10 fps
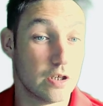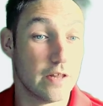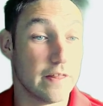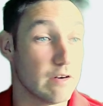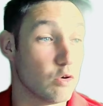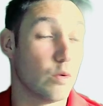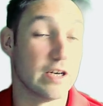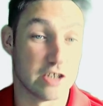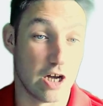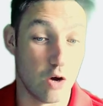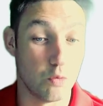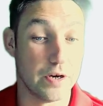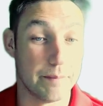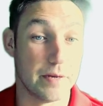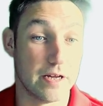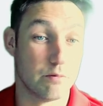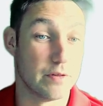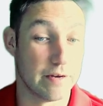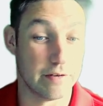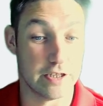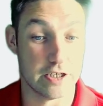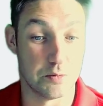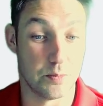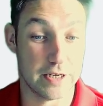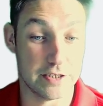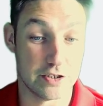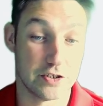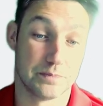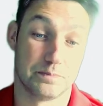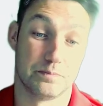They are always a whole number without any decimal places.